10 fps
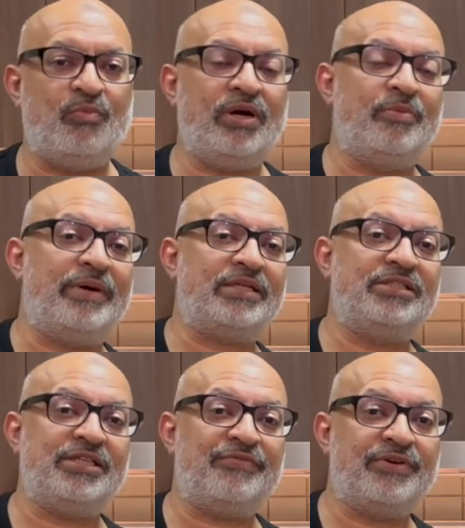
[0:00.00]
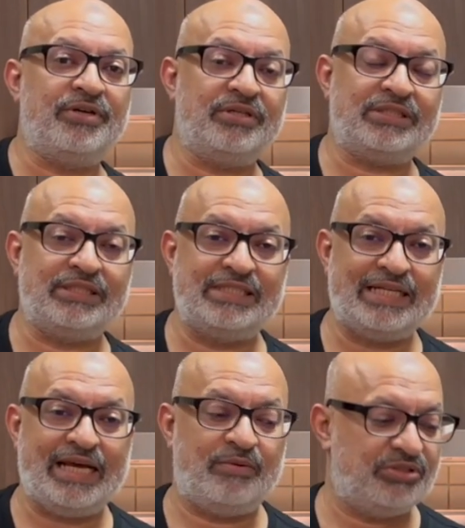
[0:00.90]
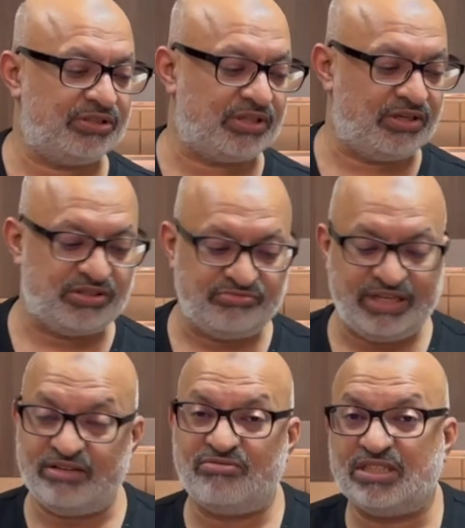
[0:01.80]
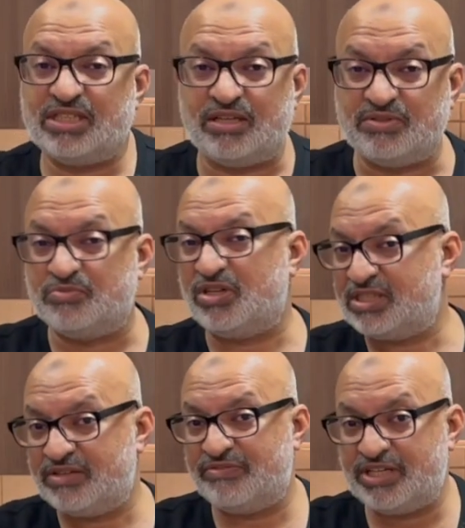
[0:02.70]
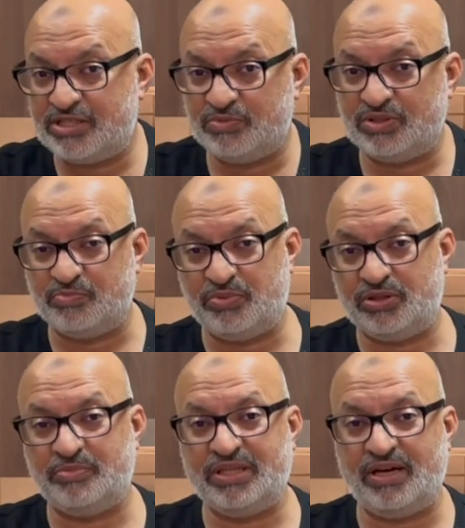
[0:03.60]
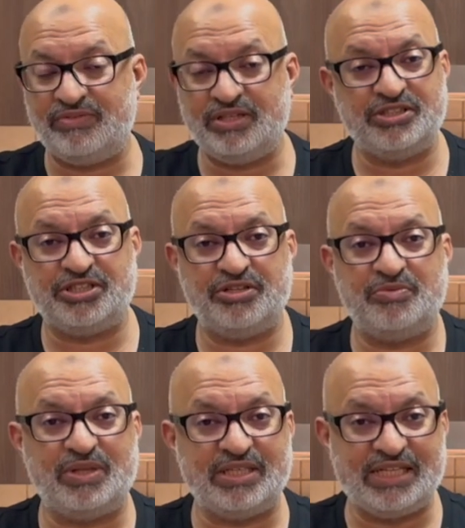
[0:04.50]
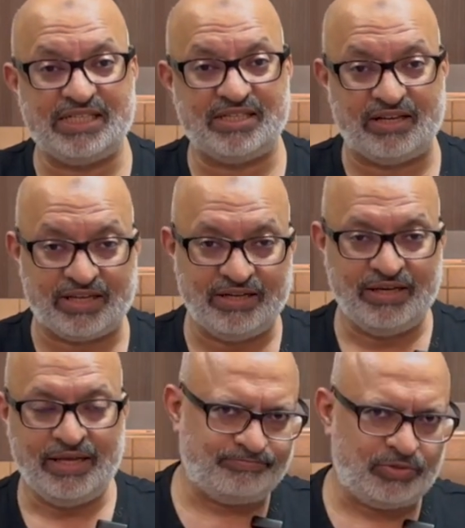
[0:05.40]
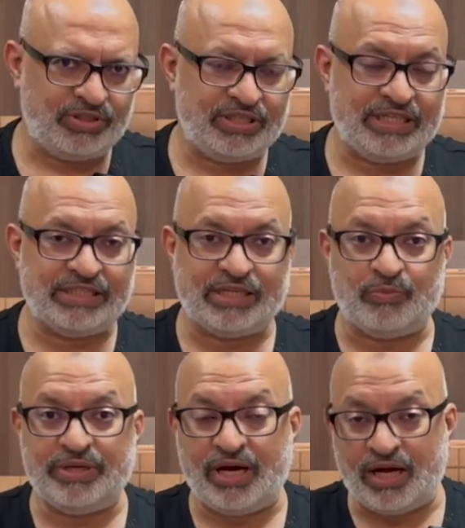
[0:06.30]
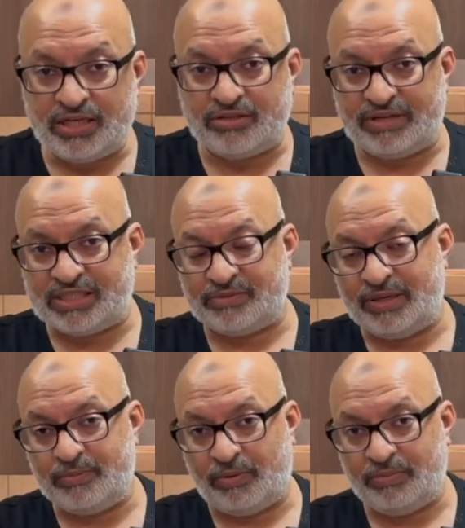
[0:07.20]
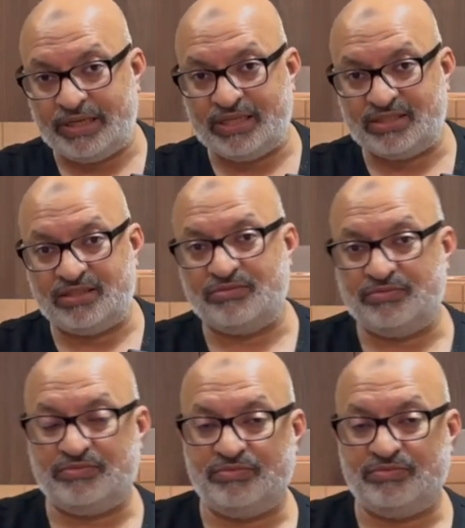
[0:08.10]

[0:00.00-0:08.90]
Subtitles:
and welcome back to Jaffa Cooks, and today I'm just going to really rustle up some rustic vegetables and put them in the oven and show you what they taste like. One of the things that we underestimate probably is the